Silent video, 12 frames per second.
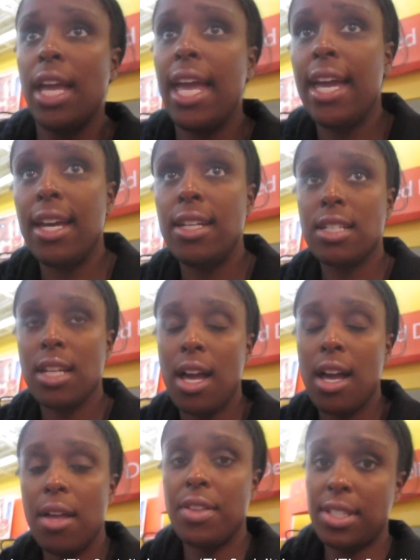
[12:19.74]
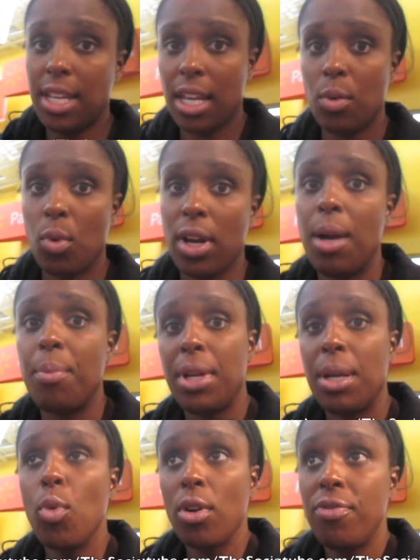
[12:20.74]
And uh, the second workout
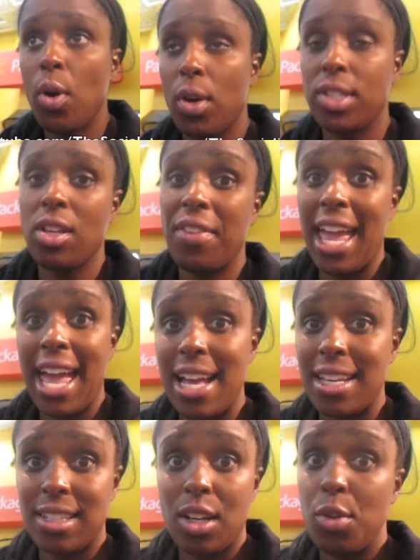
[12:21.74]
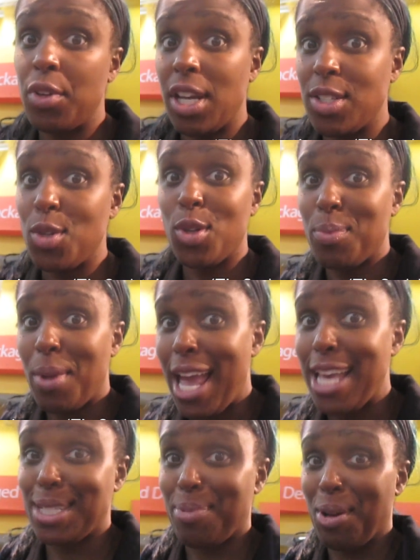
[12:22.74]
being more focused on the ass. I don't know if you guys noticed, my
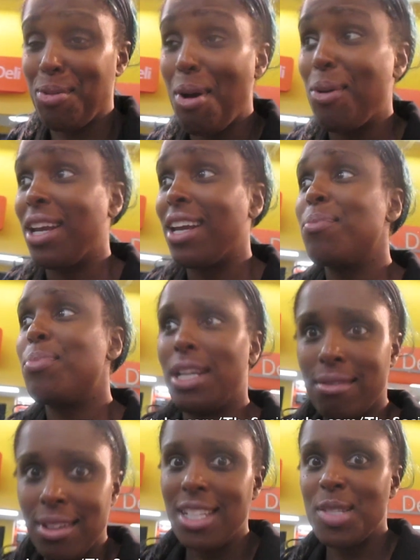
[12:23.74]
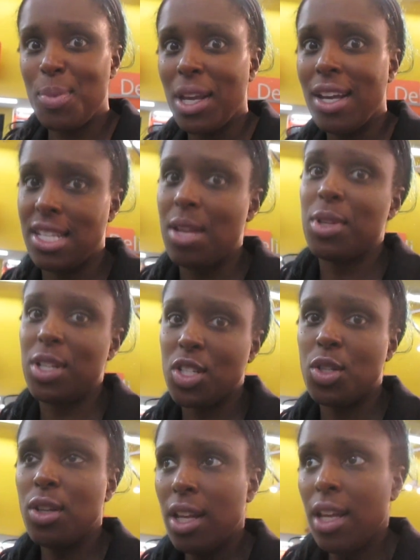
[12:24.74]
ass has been growing, but it's because I've
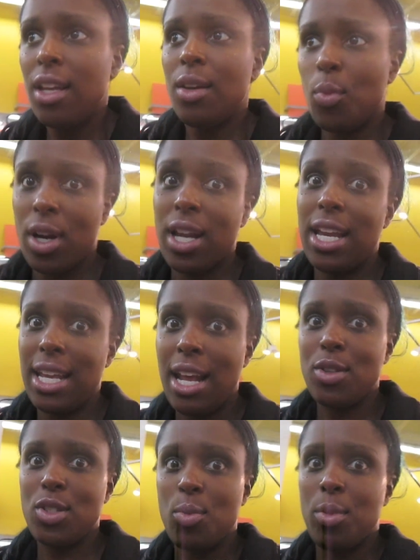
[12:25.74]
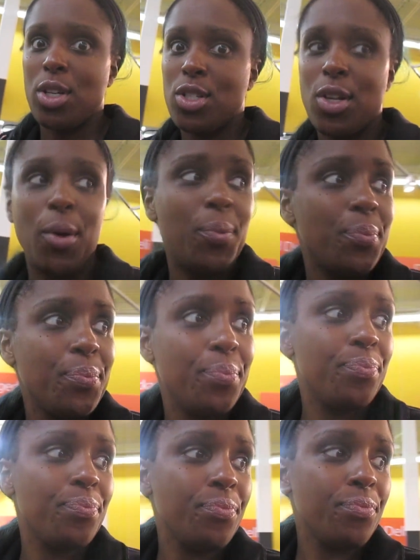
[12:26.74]
been working it out so much. So,
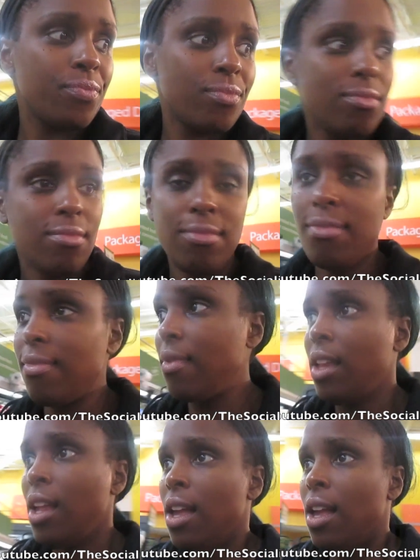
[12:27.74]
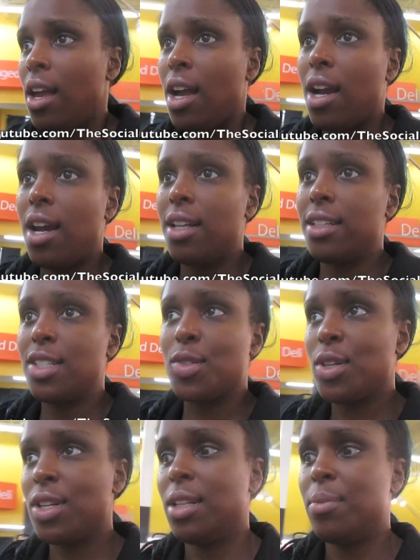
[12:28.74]
all right, let's
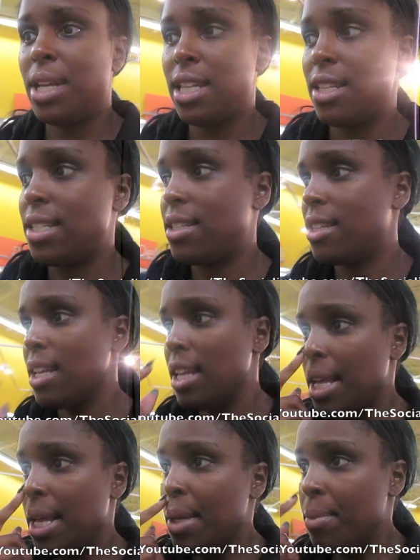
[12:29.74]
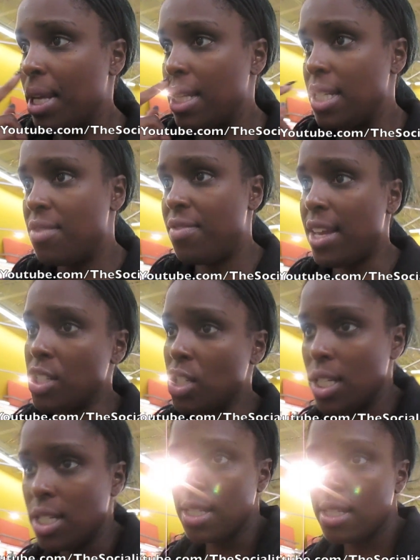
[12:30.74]
let me get this, get these
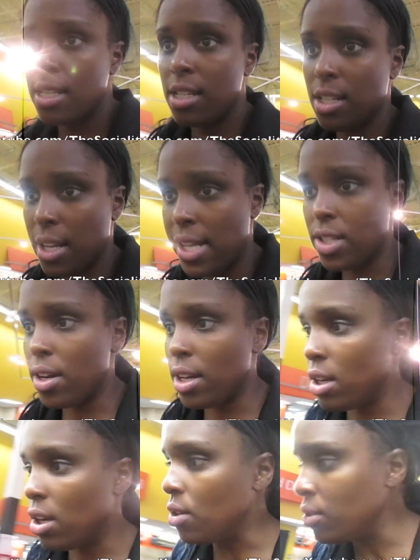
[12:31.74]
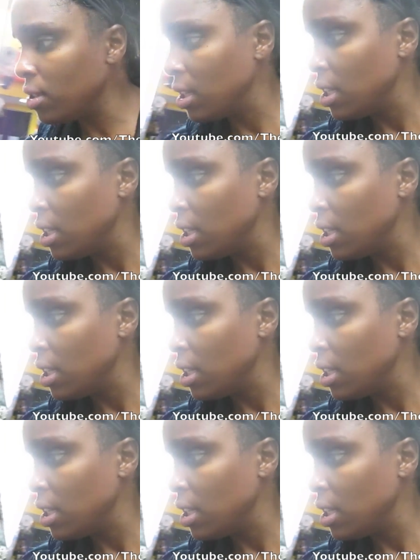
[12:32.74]
veggies. You guys already know.